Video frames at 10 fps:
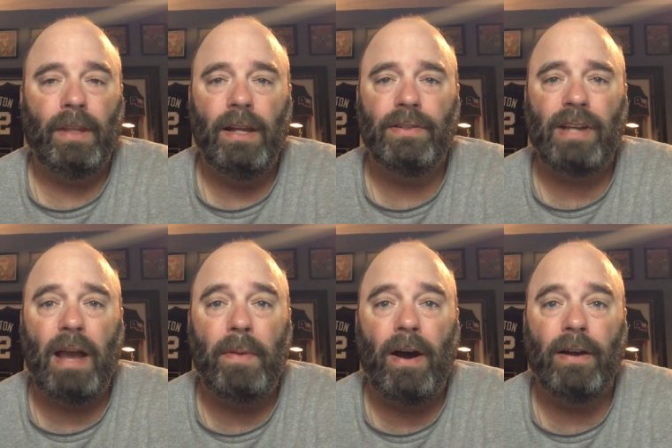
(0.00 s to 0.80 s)
in a
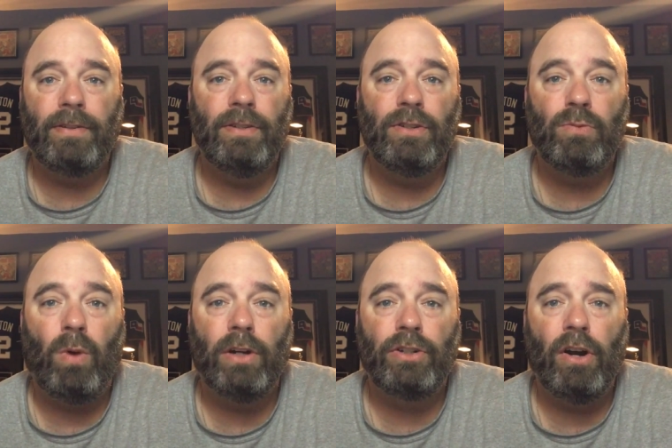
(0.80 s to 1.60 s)
skybox and just
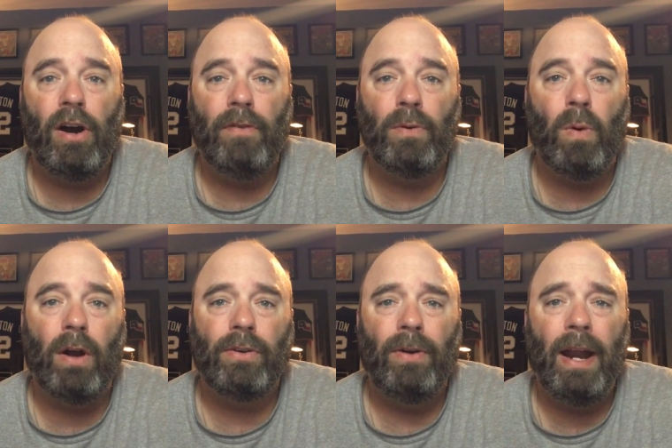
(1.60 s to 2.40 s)
watched golf and
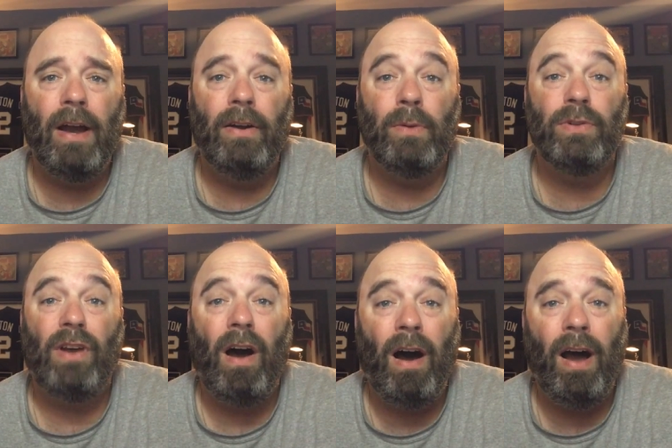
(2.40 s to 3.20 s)
walked around. It was
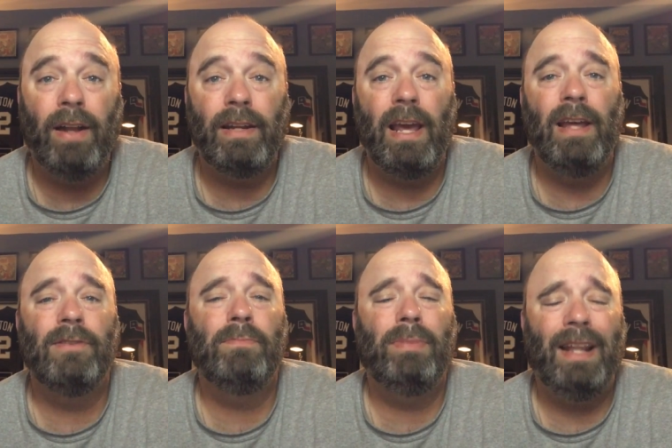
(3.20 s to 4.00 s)
hot
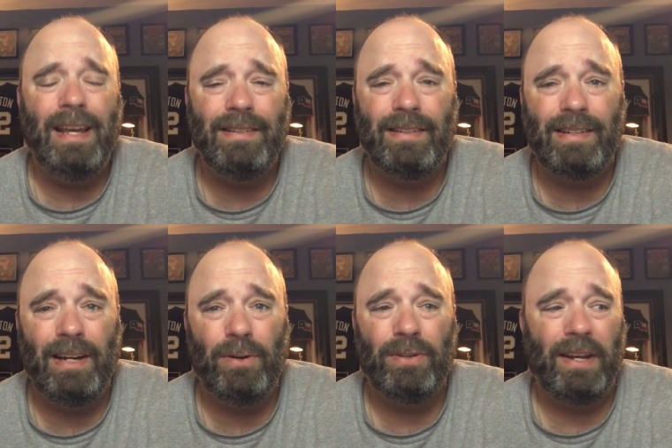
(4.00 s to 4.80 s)
as blazes
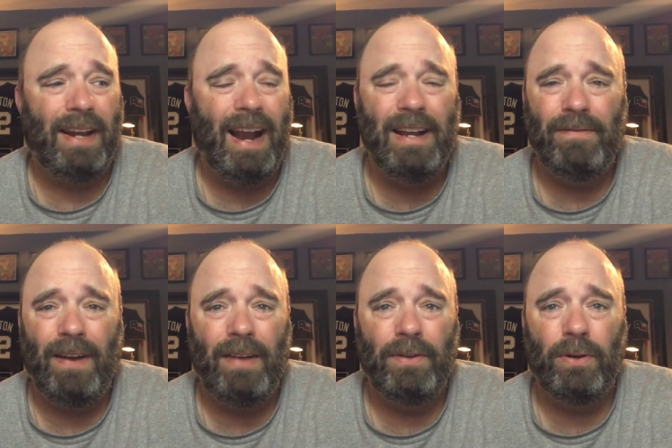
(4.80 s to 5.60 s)
here. It was like
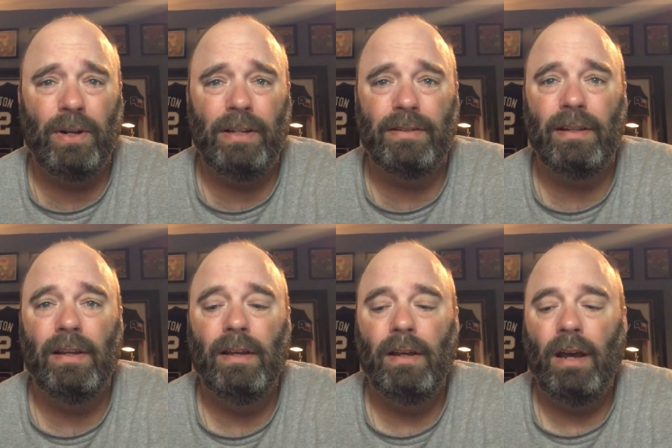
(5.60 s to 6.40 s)
95 degrees.
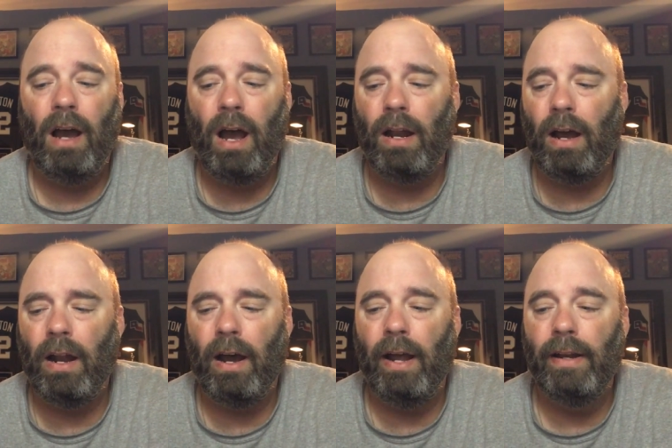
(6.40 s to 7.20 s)
Hot, hot,
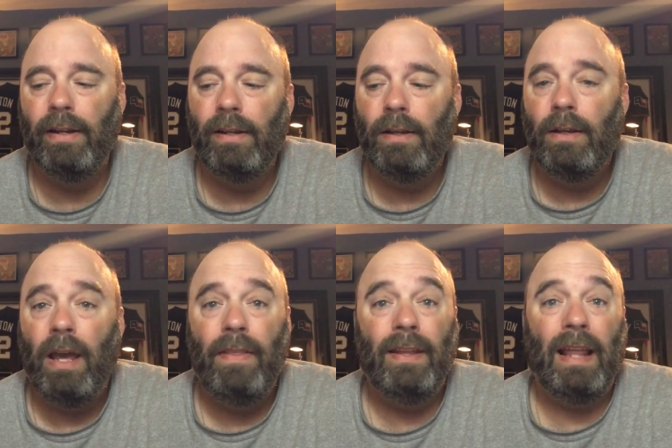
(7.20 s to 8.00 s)
hot.
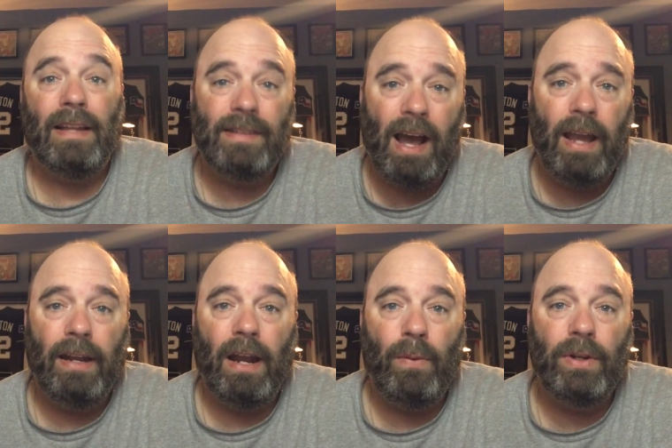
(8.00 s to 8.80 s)
And then last
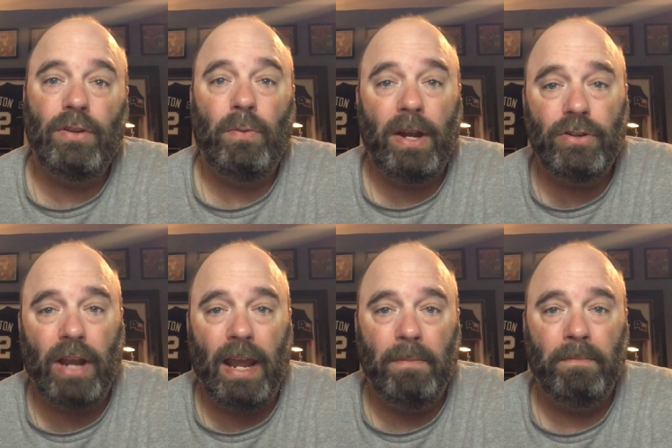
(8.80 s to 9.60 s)
night, I went to the Ranger
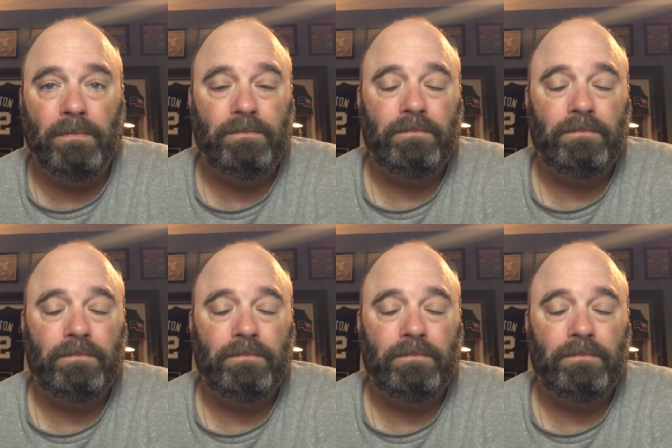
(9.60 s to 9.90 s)
game